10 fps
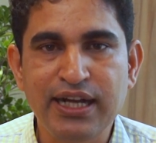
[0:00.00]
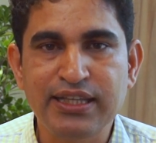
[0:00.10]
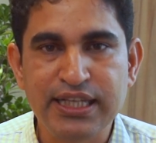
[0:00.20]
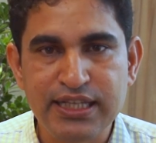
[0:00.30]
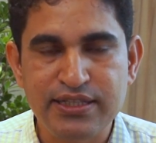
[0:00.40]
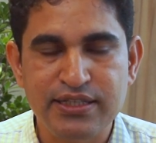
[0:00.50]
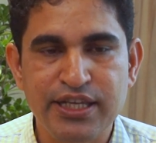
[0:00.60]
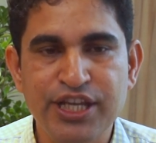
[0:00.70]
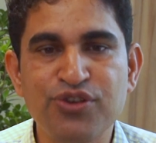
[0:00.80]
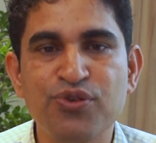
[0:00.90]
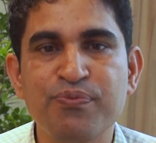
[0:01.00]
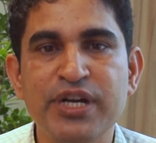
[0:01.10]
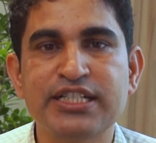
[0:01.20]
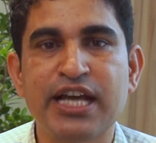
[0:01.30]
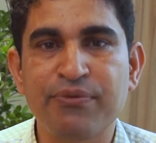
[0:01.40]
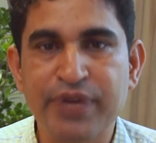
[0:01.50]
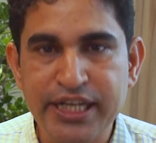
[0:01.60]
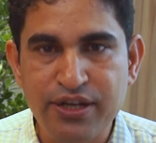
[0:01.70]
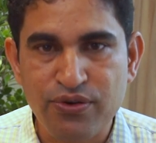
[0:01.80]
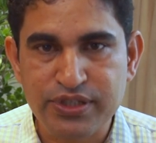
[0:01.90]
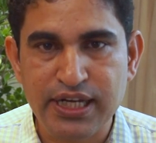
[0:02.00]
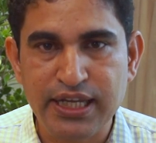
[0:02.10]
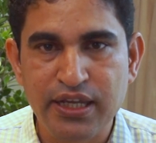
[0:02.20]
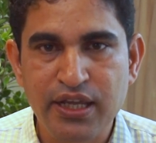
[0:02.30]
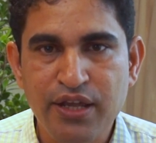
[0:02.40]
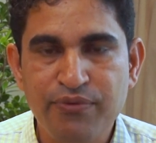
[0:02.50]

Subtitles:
and these equipments are very costly.